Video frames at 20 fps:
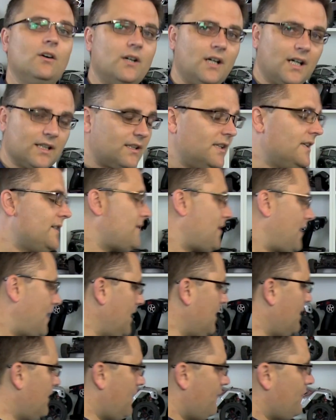At least
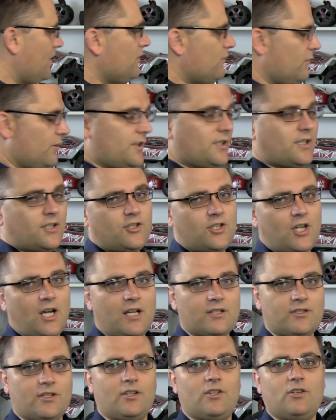here they've included a
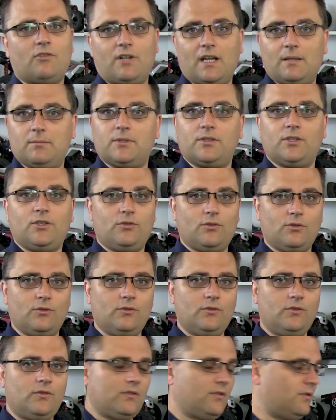charger, and you're able to
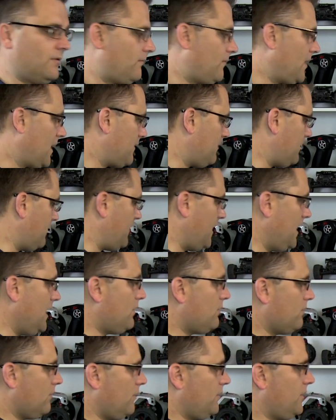use the
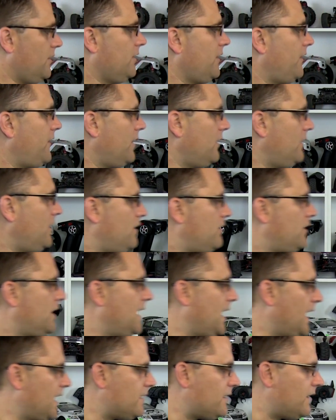vehicle, or the only thing you need to
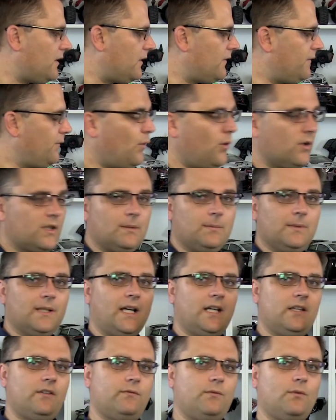get is 4
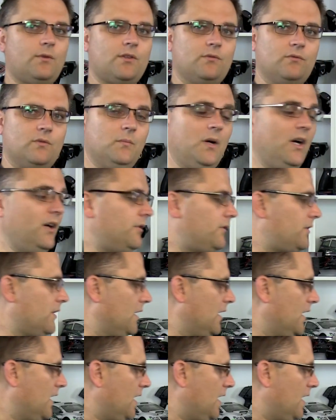AA's for the remote,